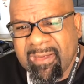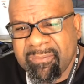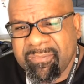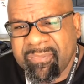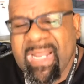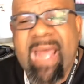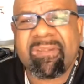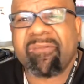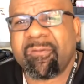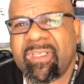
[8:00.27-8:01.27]
but I've
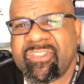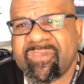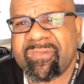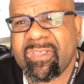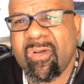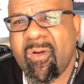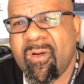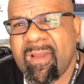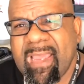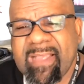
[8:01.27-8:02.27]
never really driven the
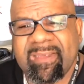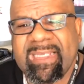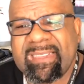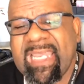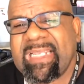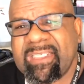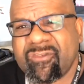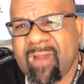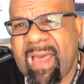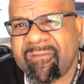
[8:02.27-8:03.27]
car as a daily
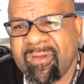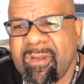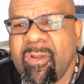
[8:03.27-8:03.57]
driver.